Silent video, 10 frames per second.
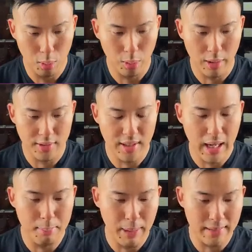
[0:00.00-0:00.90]
More autos
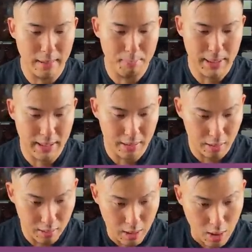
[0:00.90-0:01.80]
here. Bradley
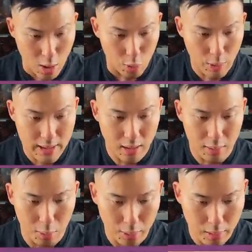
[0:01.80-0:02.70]
Beal,
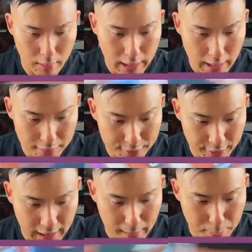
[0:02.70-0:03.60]
Recon
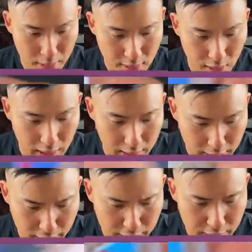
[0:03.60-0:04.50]
autograph. Bones
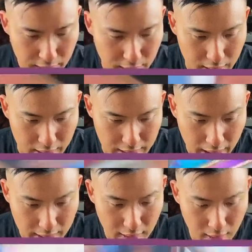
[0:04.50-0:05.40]
Highland.
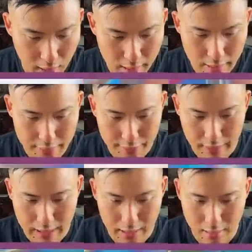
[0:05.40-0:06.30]
Yeah, there's a lot
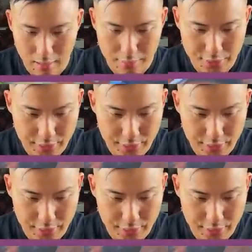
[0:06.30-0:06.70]
of